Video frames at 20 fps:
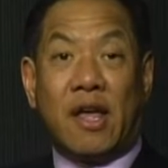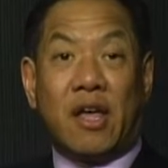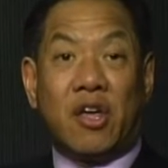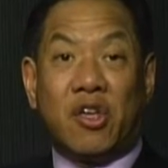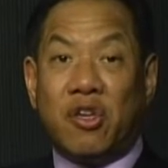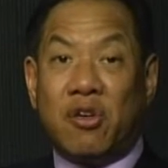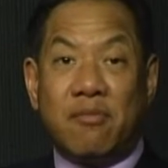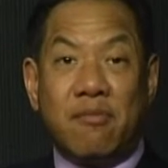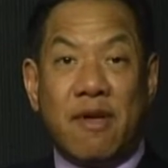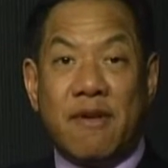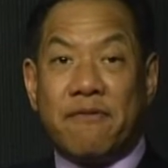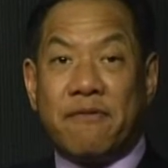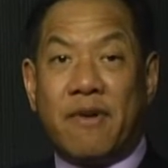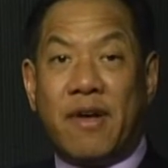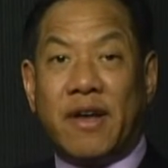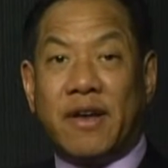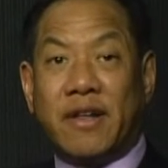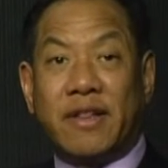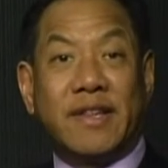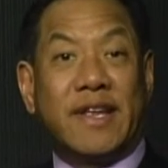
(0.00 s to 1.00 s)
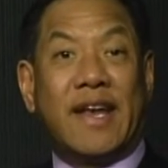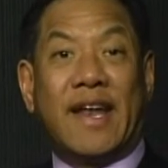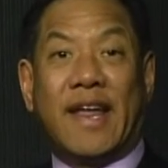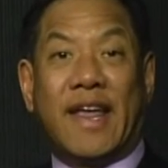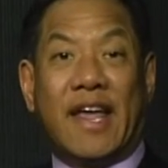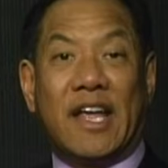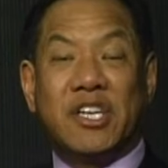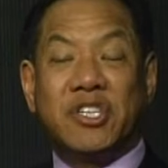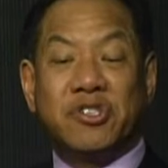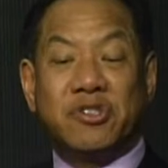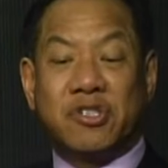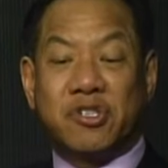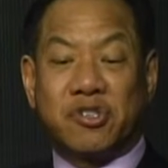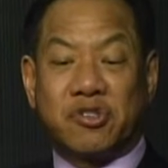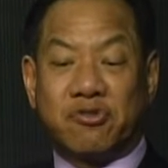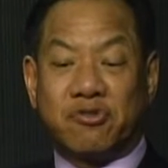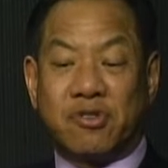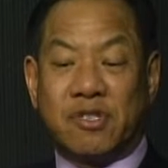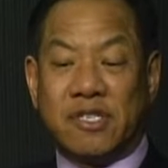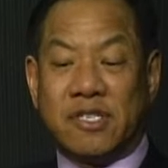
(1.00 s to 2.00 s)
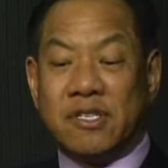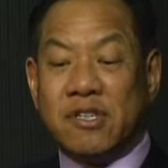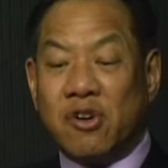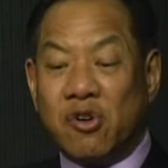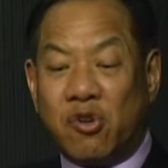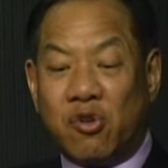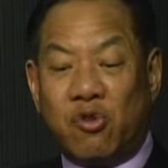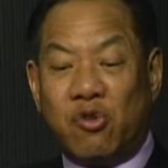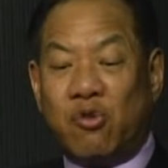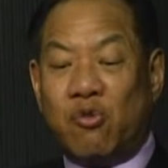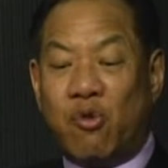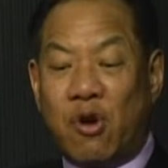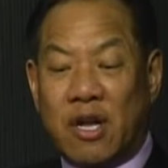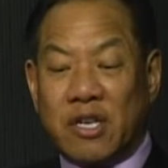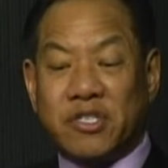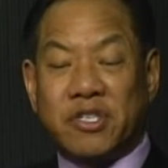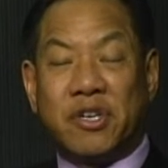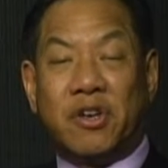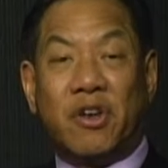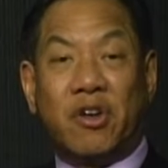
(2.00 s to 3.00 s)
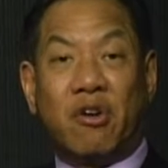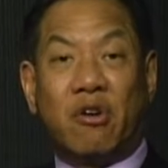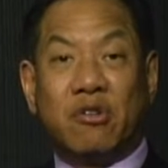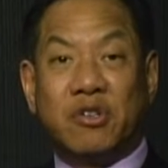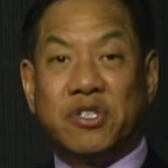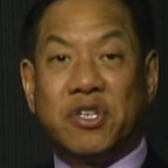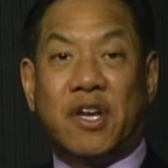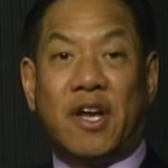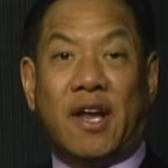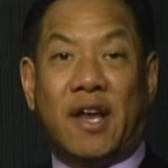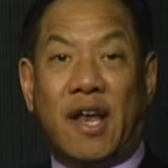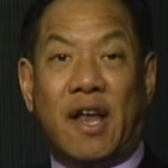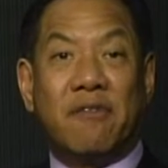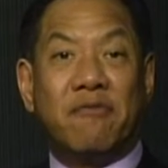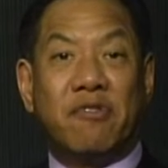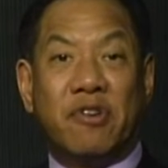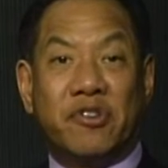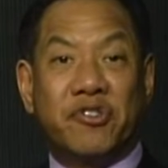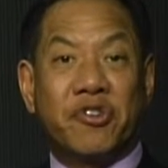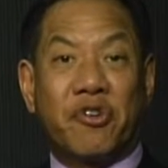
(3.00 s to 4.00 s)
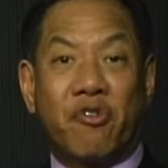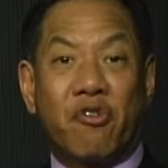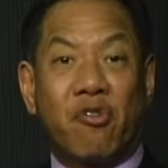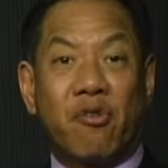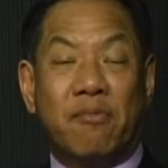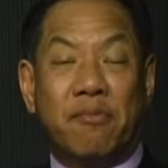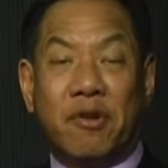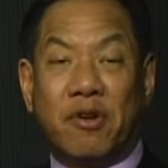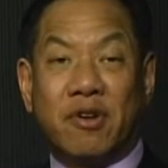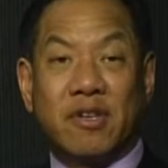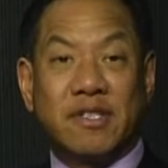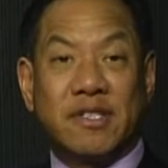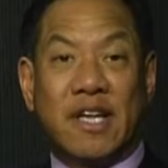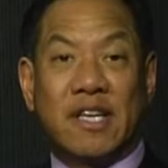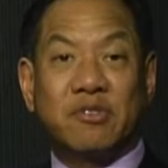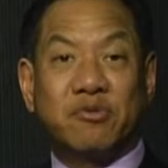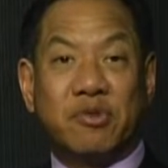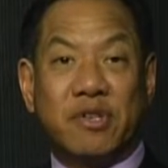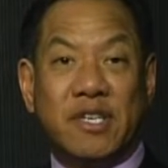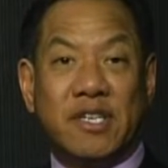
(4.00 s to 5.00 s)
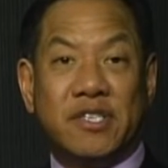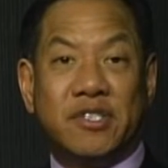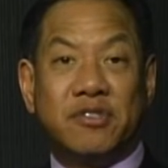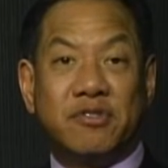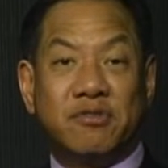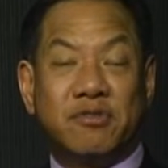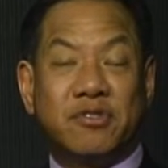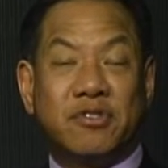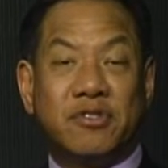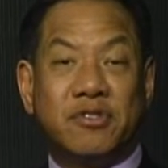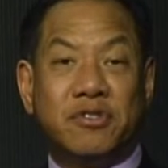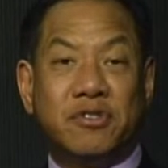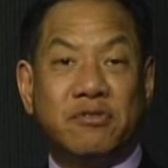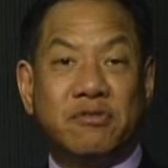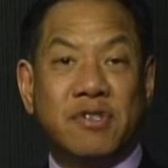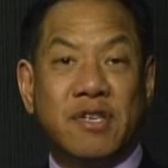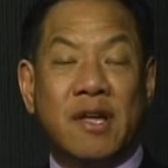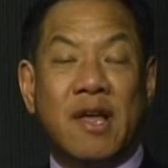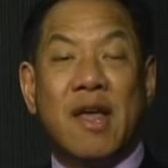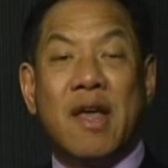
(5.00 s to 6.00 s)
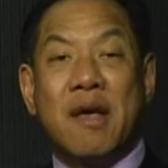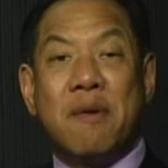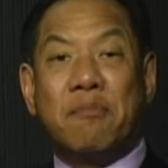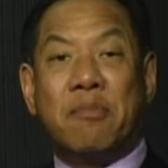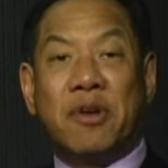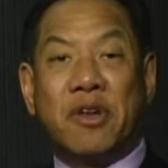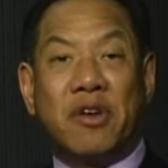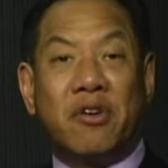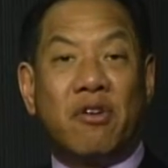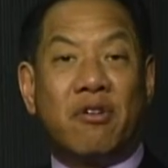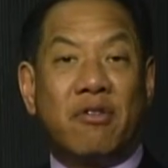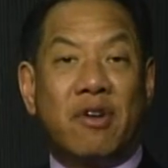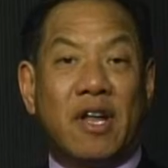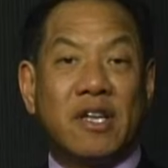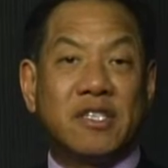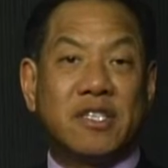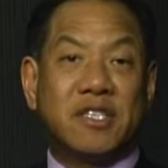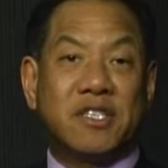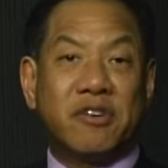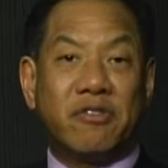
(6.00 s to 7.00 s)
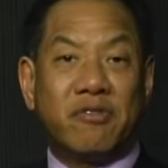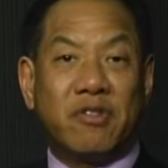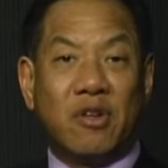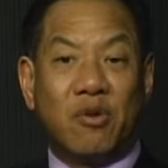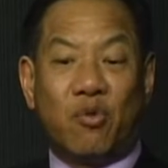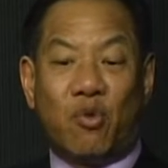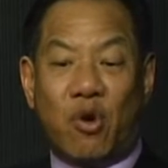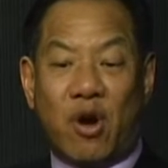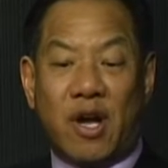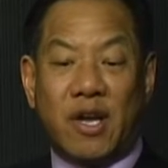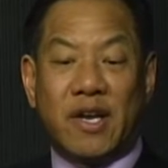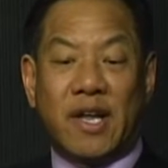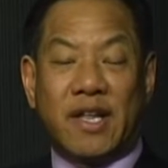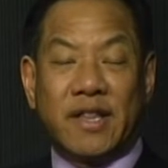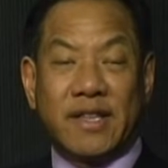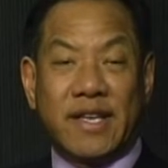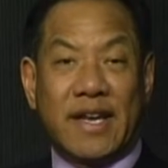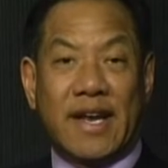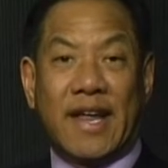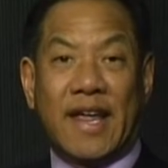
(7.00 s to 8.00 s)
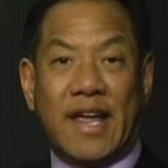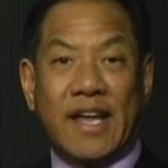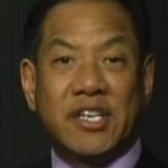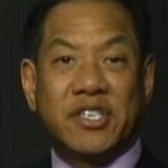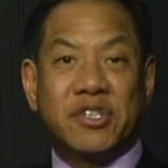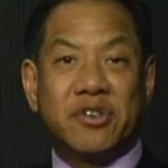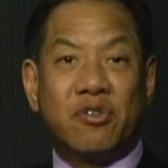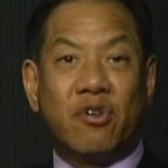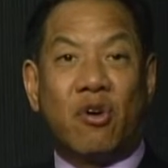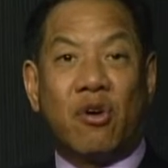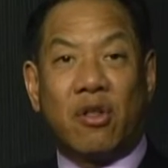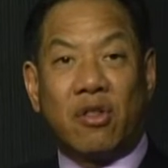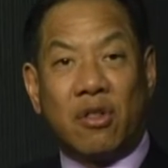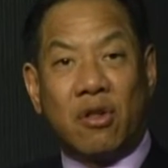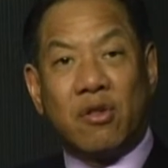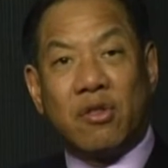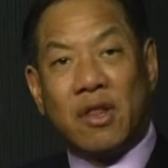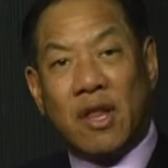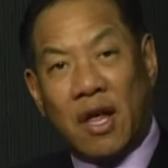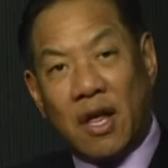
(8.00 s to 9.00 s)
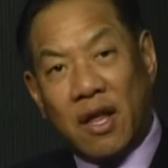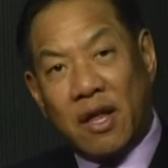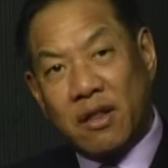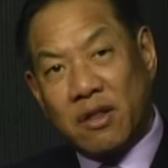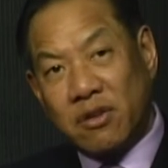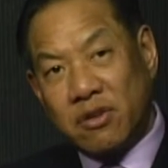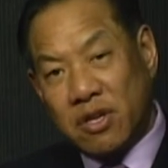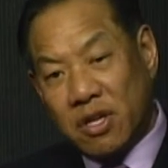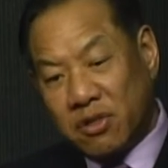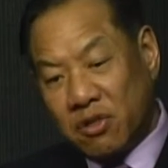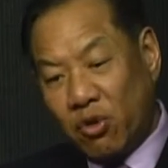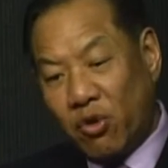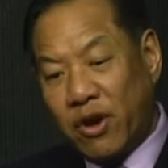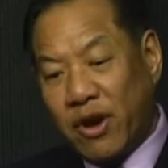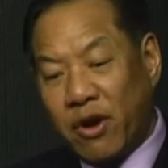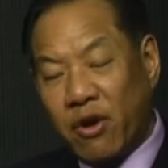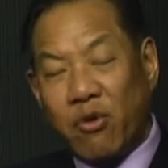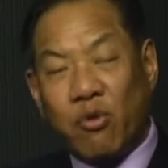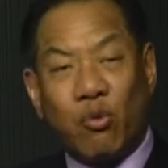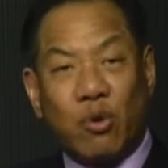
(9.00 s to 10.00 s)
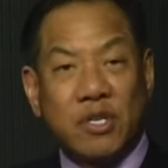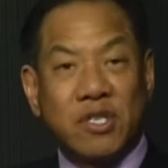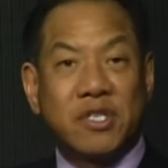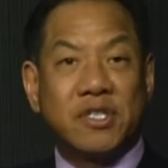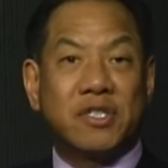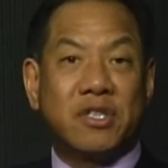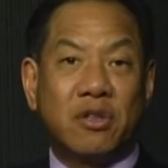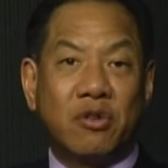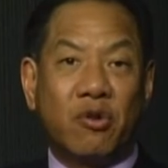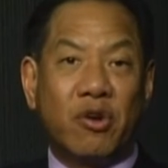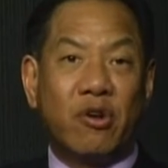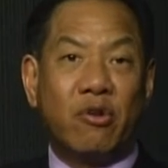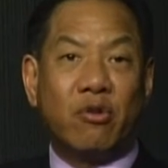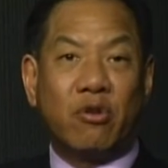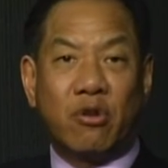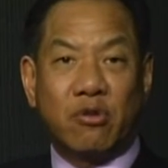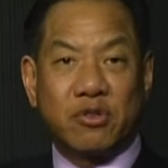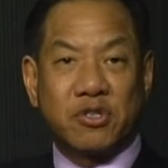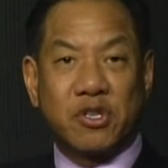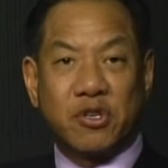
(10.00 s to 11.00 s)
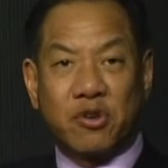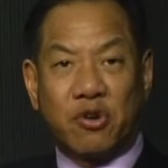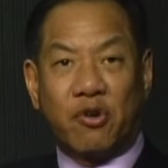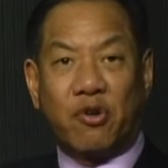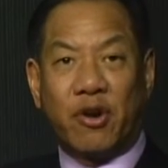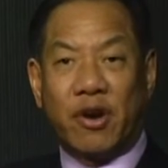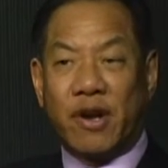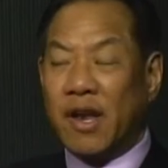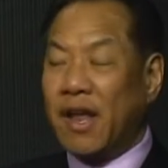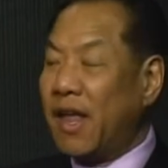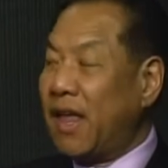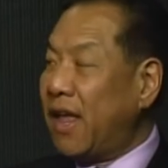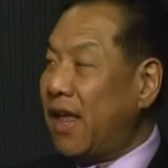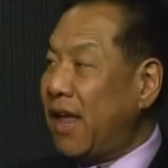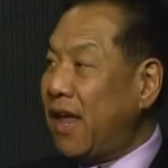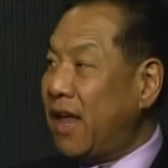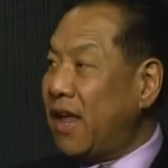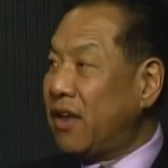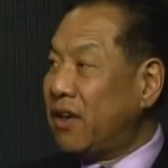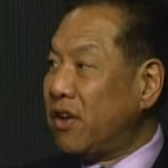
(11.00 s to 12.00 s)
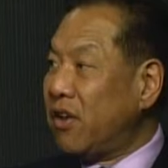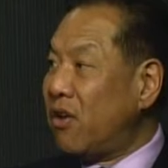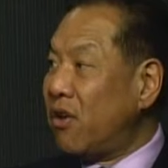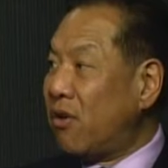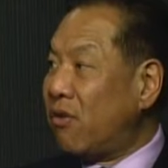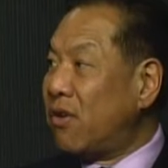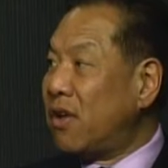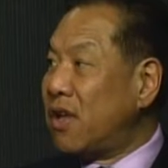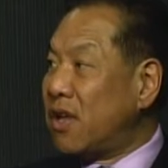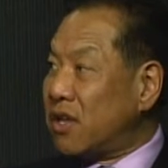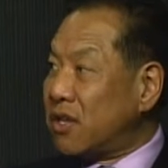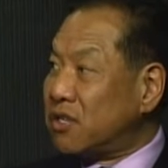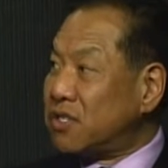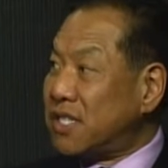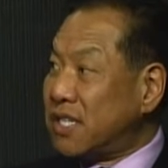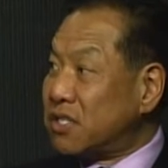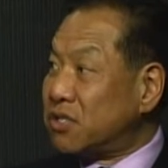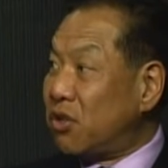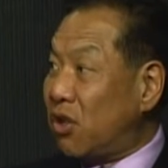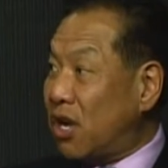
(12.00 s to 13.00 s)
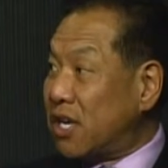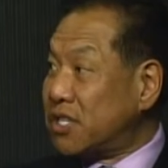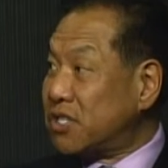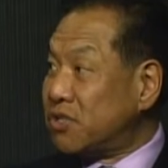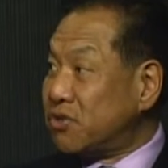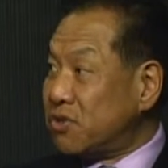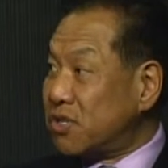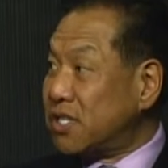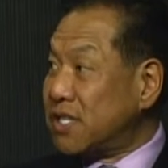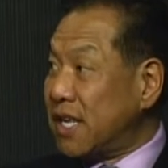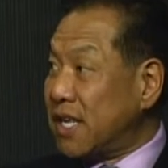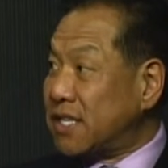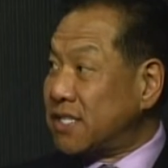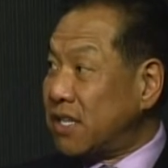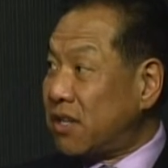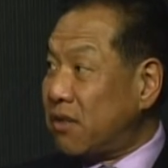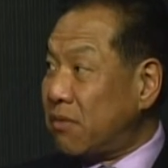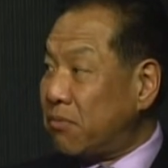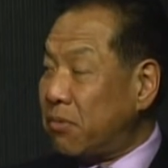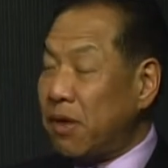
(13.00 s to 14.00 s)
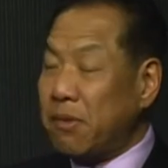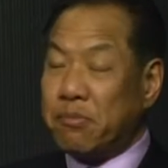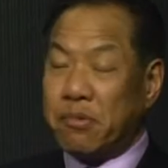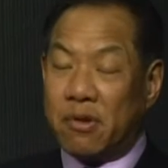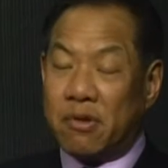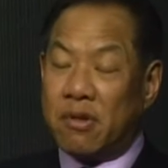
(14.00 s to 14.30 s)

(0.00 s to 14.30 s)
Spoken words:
You may find a litigation attorney who wants to negotiate every term because that's what he's used to doing, but you don't necessarily want a litigation lawyer, which is the lawyer who goes to court and you know, does lawsuits against other people,